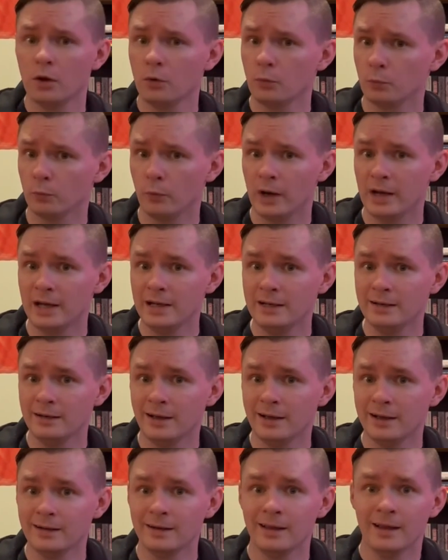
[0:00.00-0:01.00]
rainy
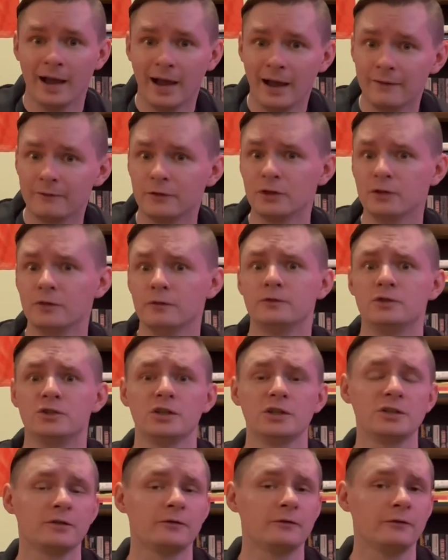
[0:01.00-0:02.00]
night after you have
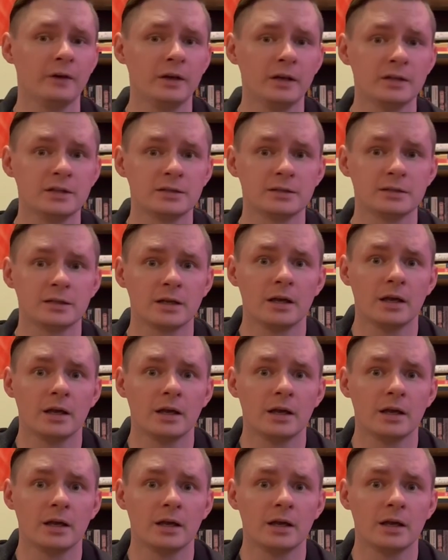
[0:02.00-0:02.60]
just finished